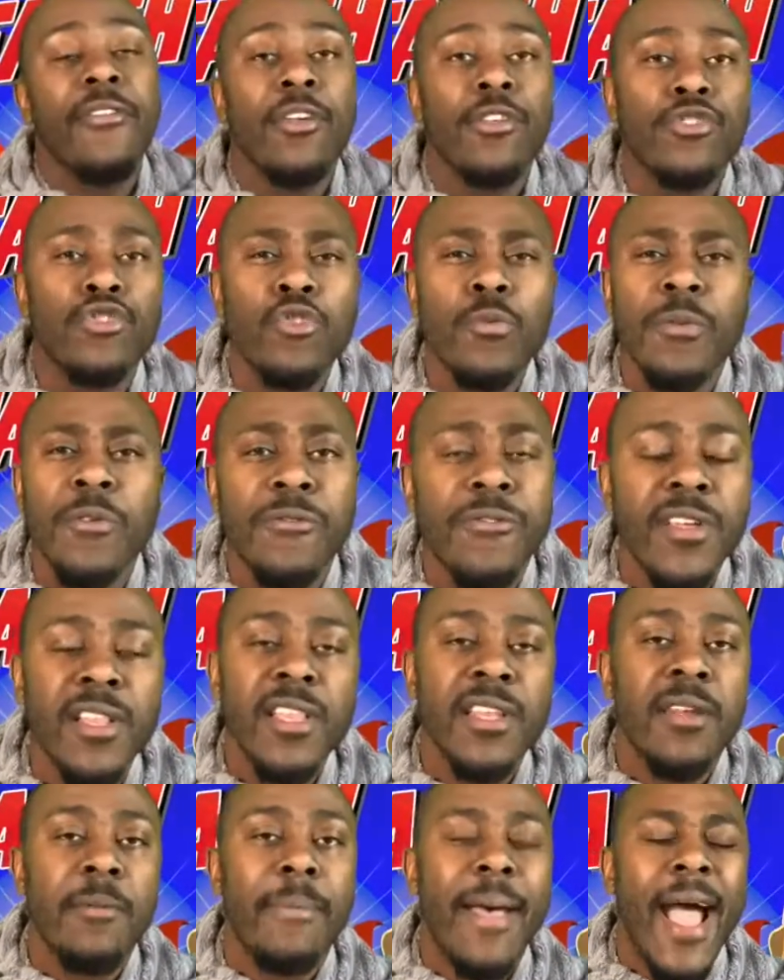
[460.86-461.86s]
a super
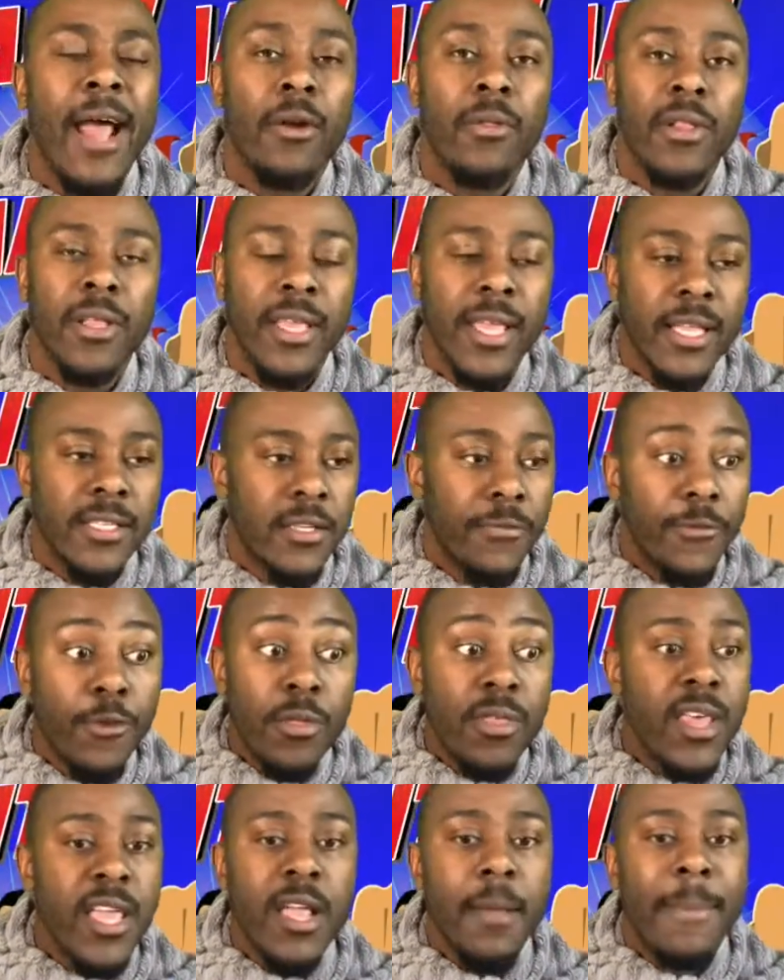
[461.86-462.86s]
villain to battle against. If you
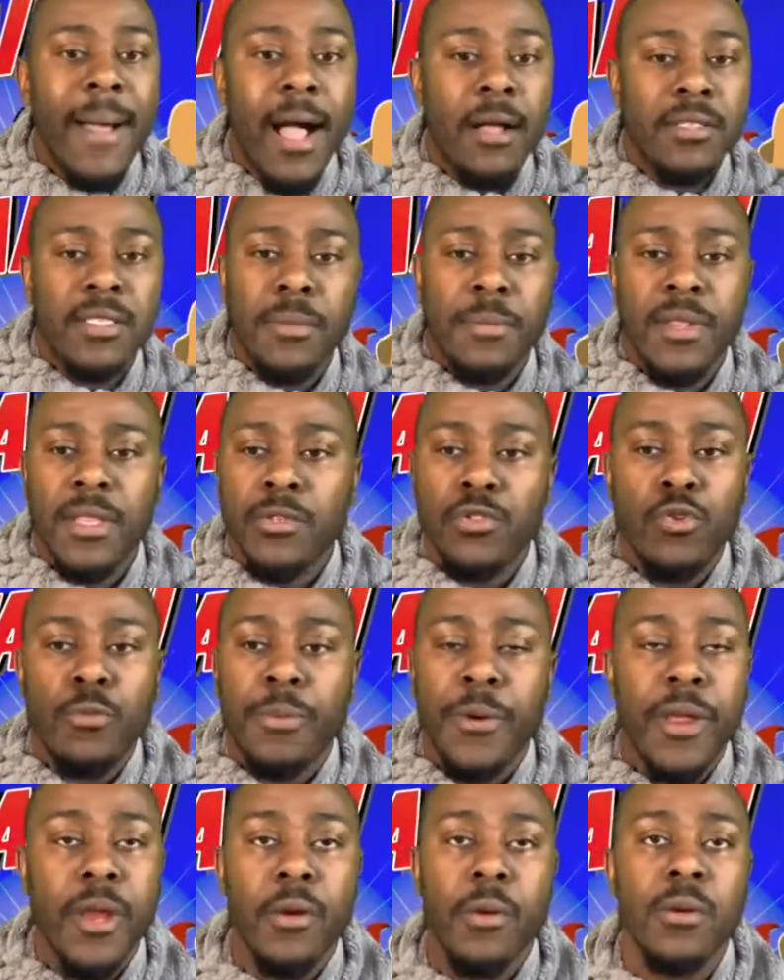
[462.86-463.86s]
think about some of the
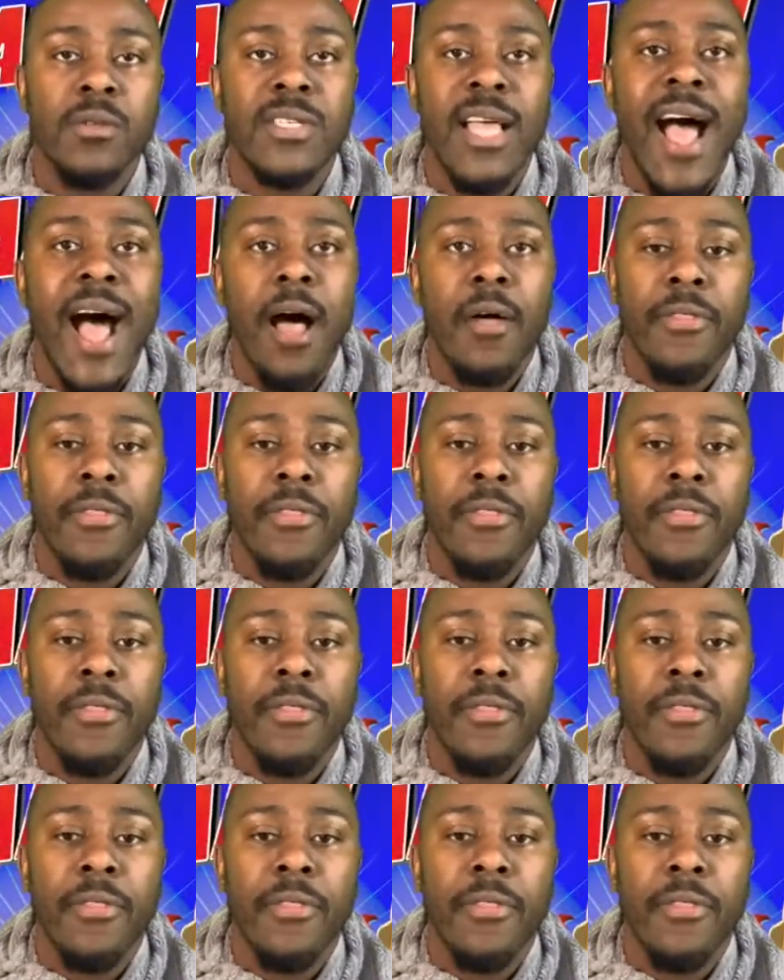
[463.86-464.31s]
superheroes out